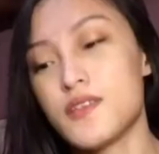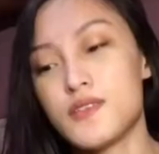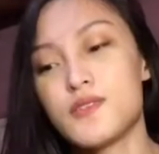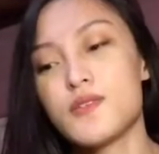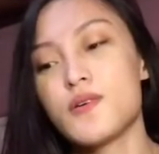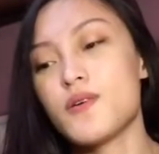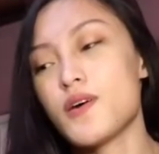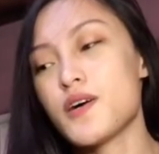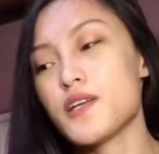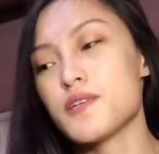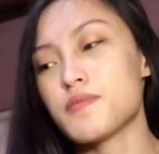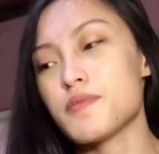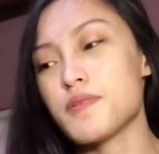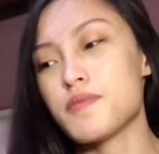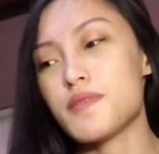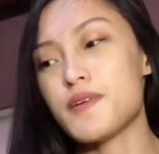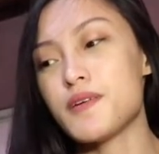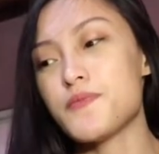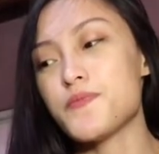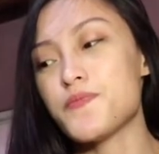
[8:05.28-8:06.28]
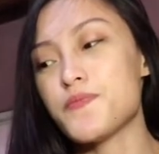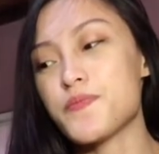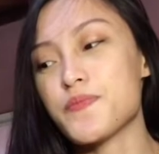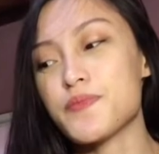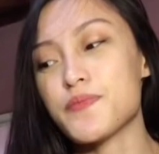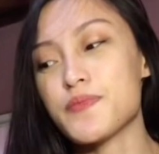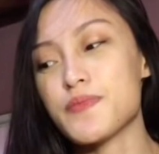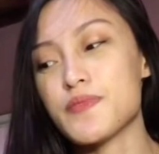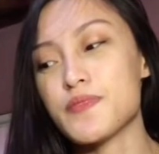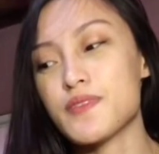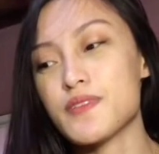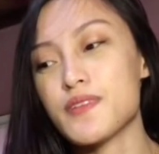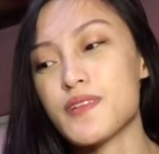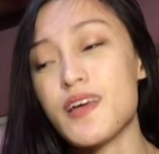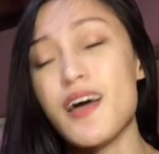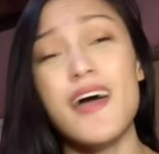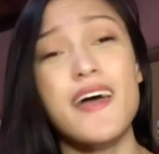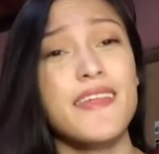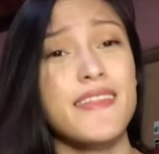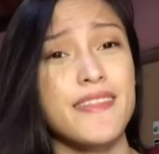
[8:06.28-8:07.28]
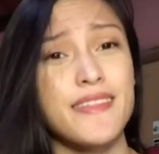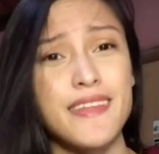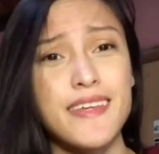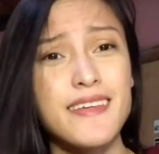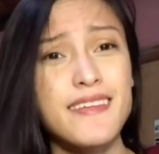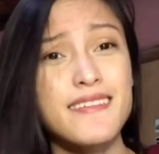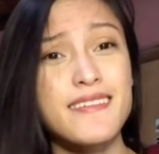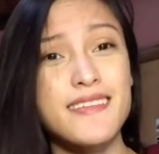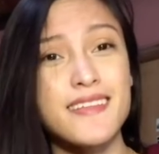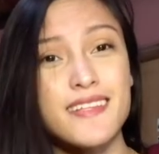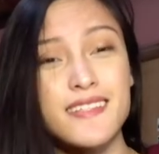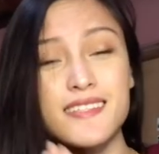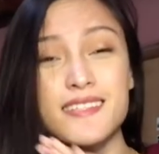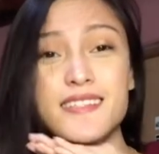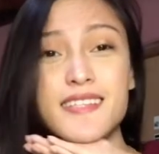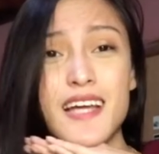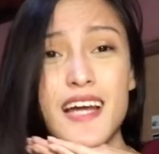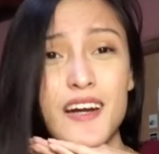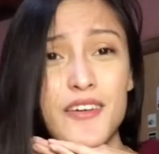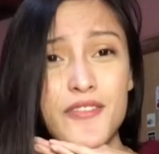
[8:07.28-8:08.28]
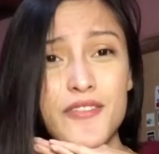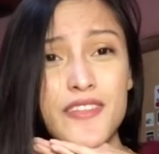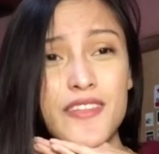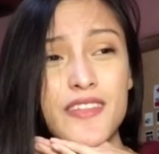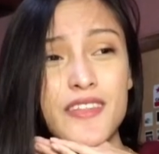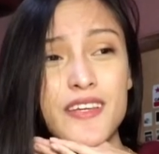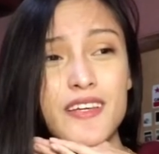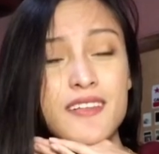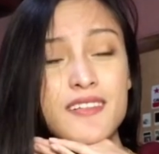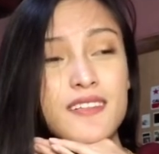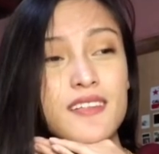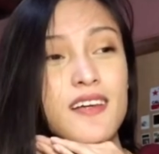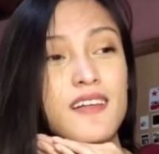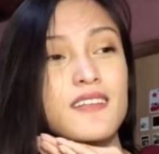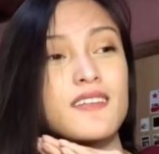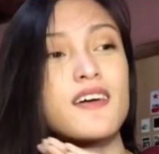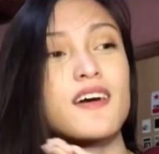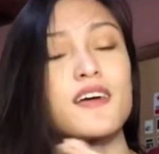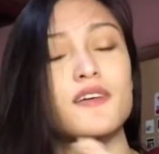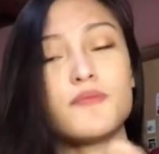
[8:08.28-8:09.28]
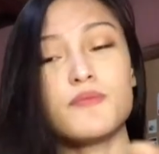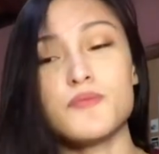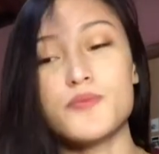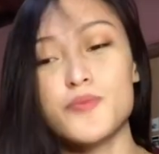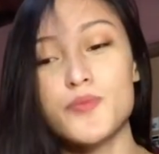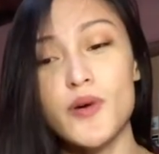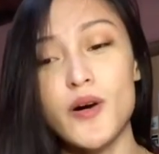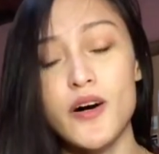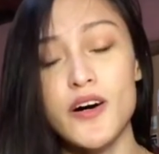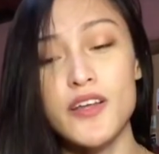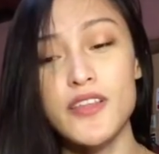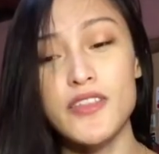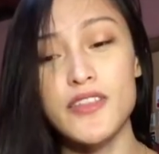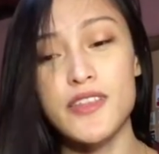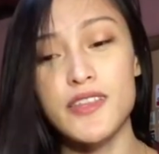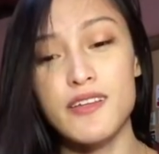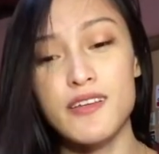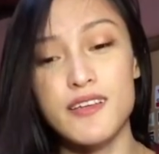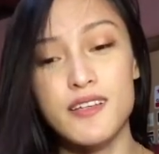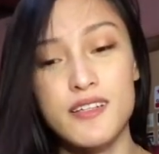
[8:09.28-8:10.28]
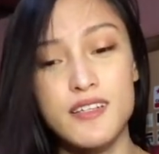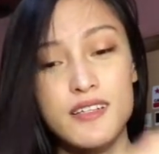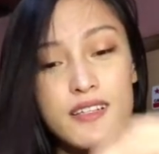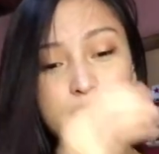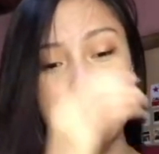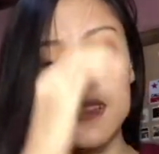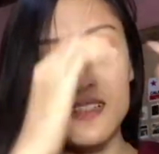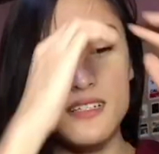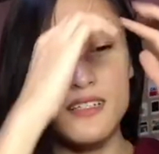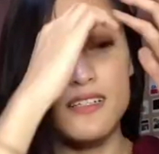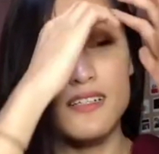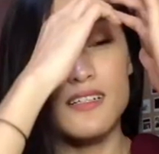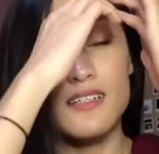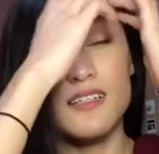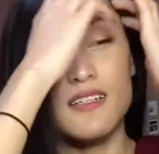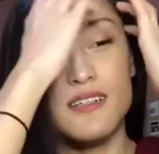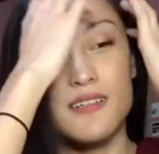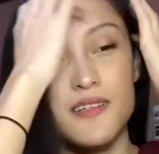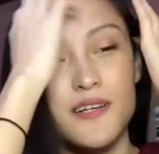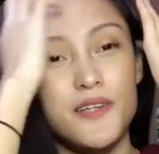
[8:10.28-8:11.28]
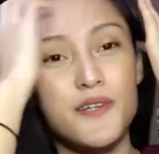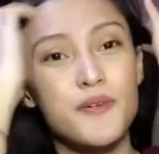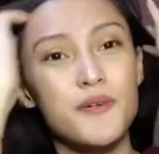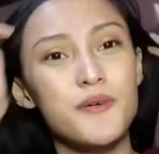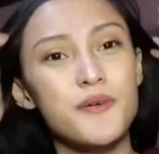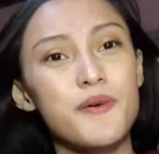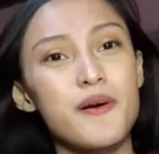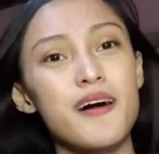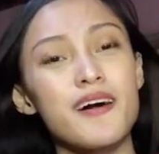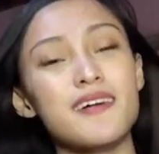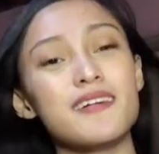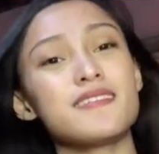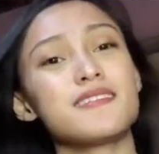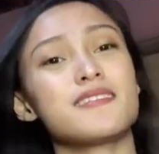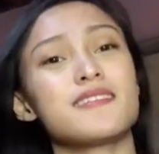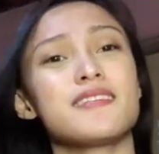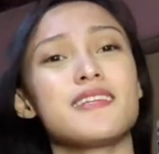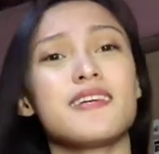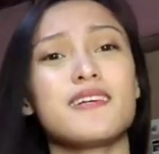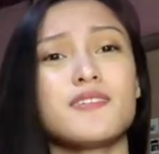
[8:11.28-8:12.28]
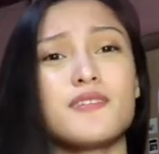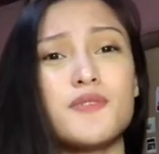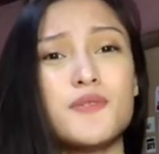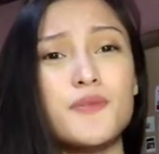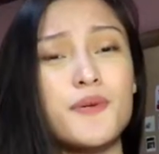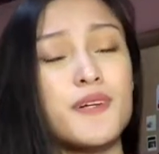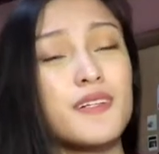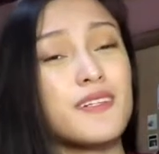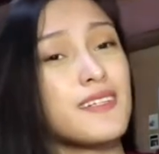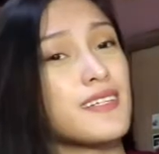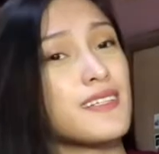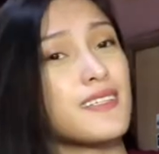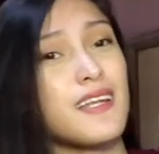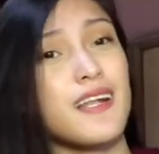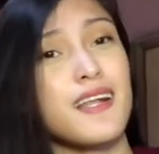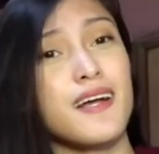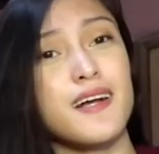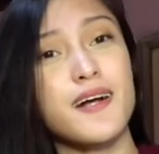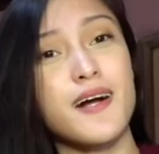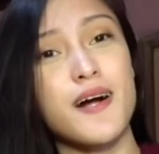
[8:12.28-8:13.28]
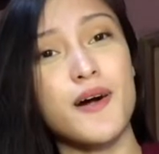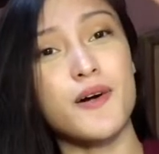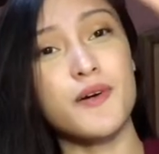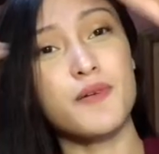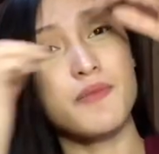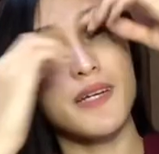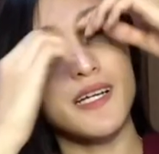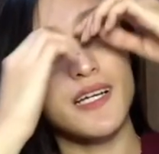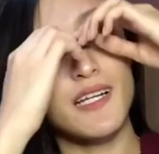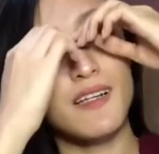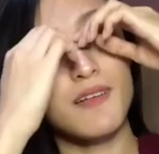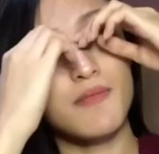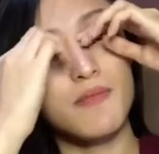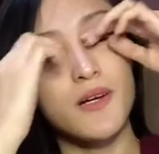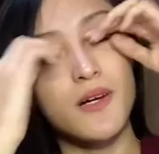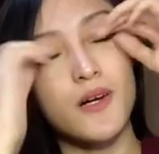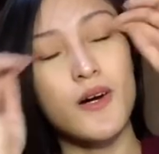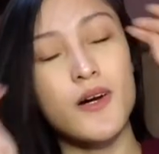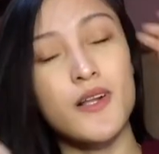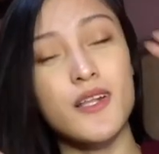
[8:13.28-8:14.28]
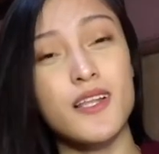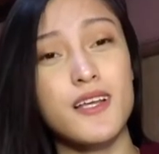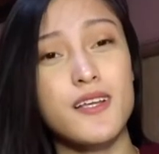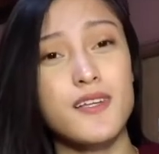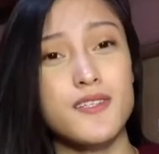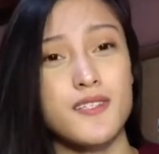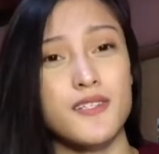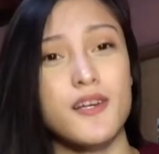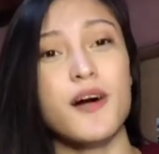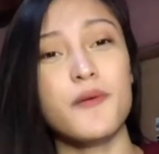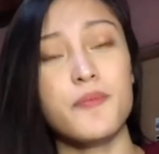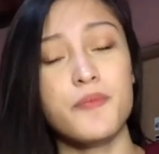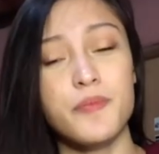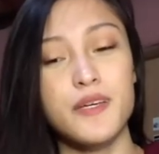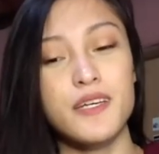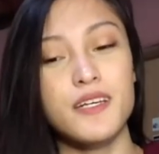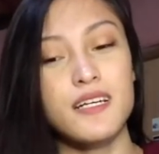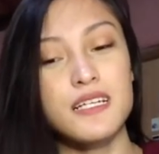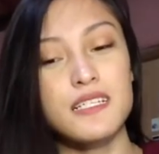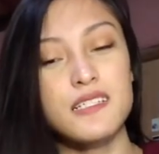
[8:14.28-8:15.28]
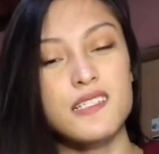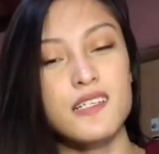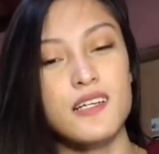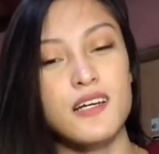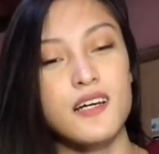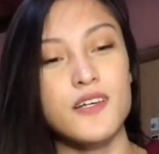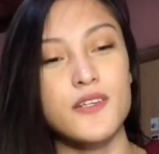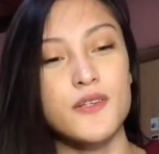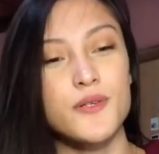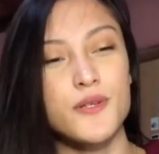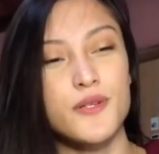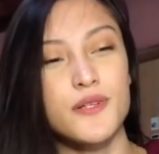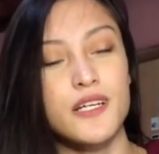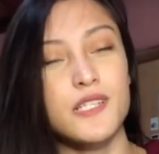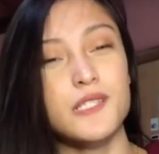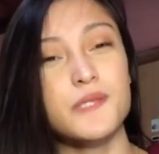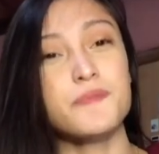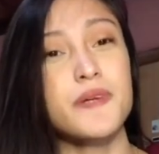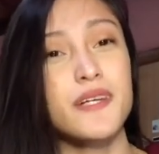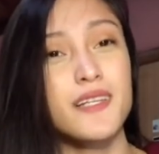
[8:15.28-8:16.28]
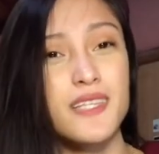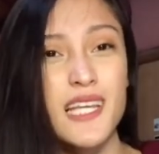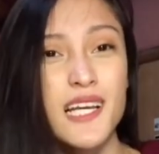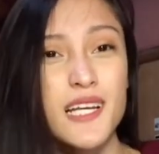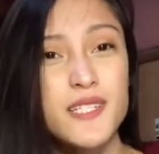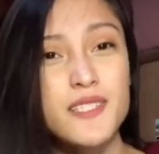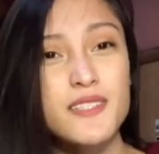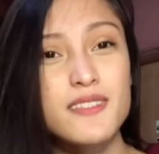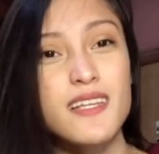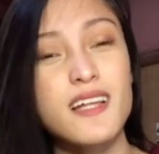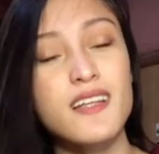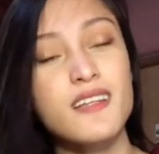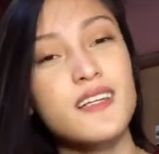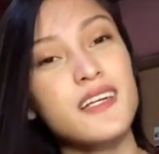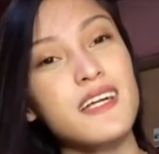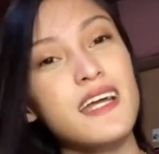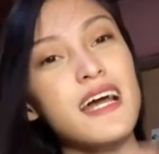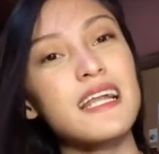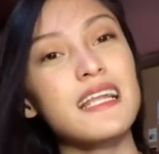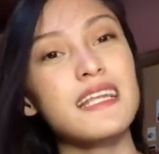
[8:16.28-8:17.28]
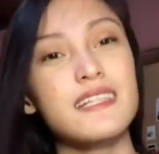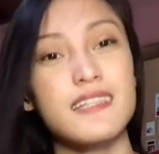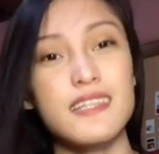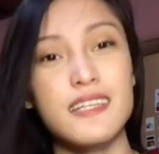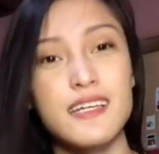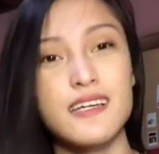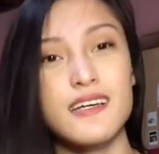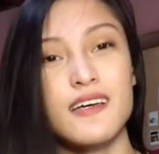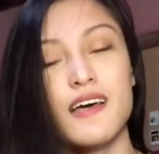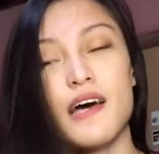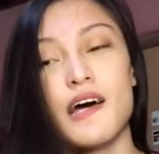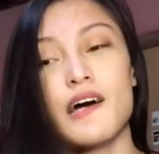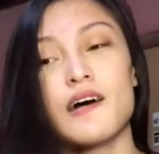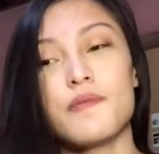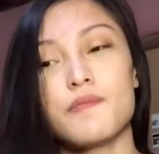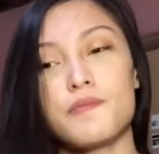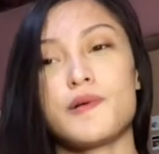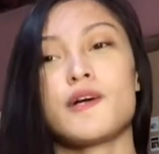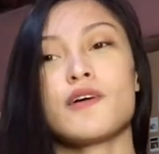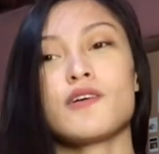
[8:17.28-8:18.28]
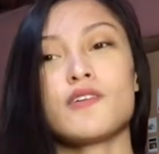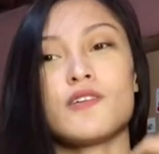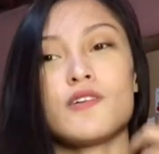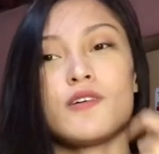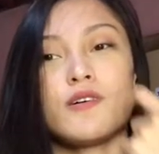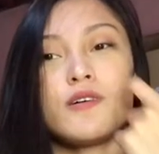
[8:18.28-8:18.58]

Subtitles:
So, ano pa ba? I think that's everything that I bought ngayong quarantine. So, hindi talaga ako mahilig mag-online shopping kasi nga yung expectation and reality. Pero,